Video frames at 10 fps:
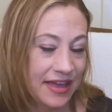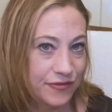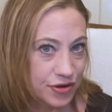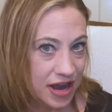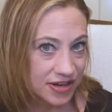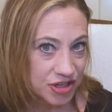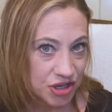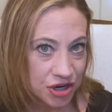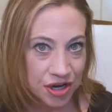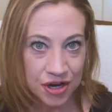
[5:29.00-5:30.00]
if you're not
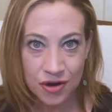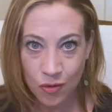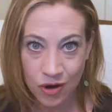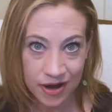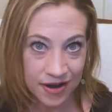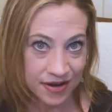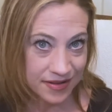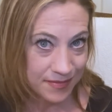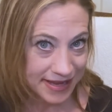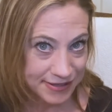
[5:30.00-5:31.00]
sure or
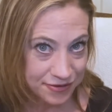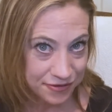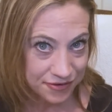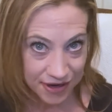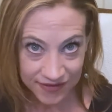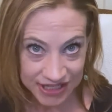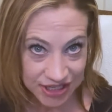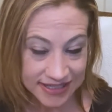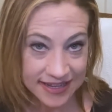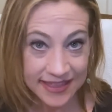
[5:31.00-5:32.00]
it makes you nervous
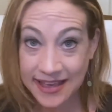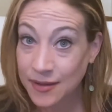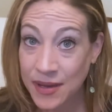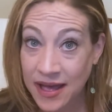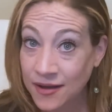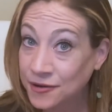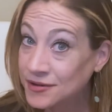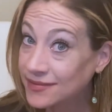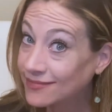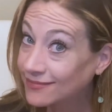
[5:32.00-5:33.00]
just to think
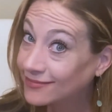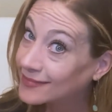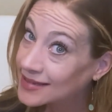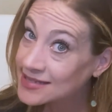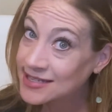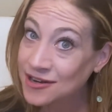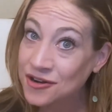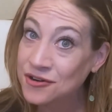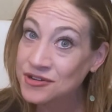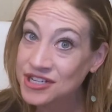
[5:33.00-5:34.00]
about,
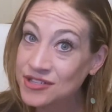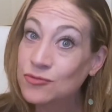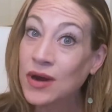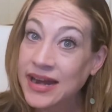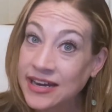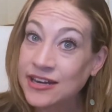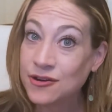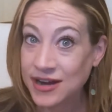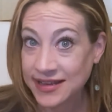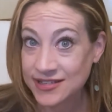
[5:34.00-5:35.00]
consider just writing
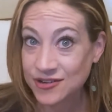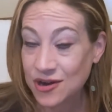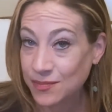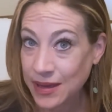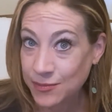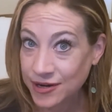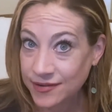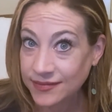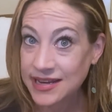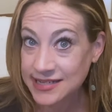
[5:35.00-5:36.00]
your answer on
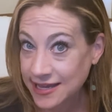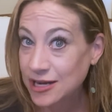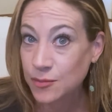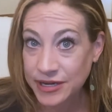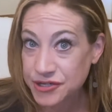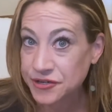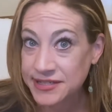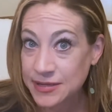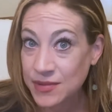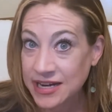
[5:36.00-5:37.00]
paper and taking a picture
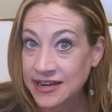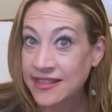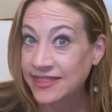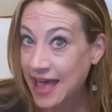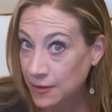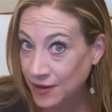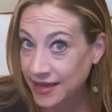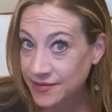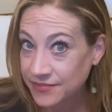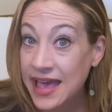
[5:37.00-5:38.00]
and submitting it that
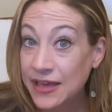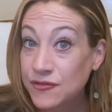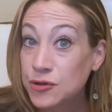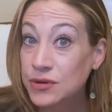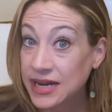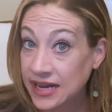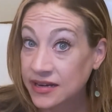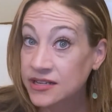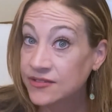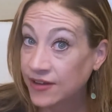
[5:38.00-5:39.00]
way. If you
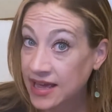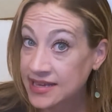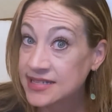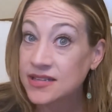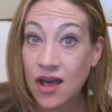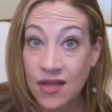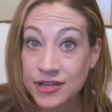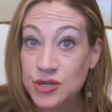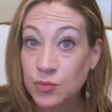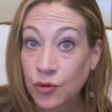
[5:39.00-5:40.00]
need a device,
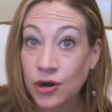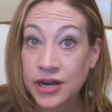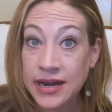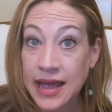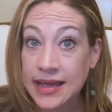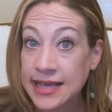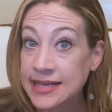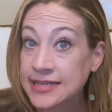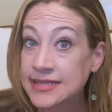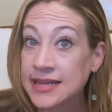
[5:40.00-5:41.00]
College Board
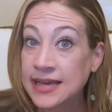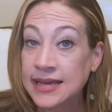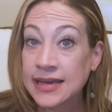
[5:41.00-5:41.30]
is